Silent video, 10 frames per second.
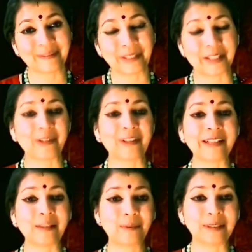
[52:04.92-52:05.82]
We
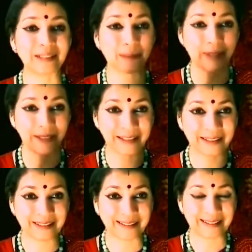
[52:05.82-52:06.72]
cannot label somebody
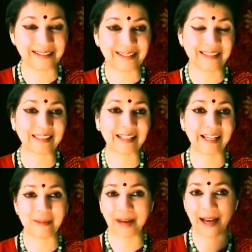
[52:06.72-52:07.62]

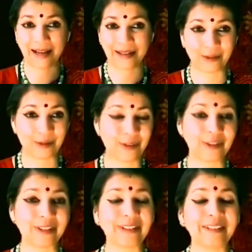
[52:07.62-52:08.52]
saying bad or
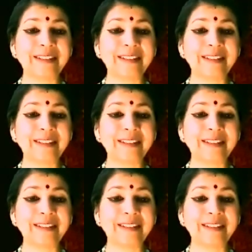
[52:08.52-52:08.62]
good.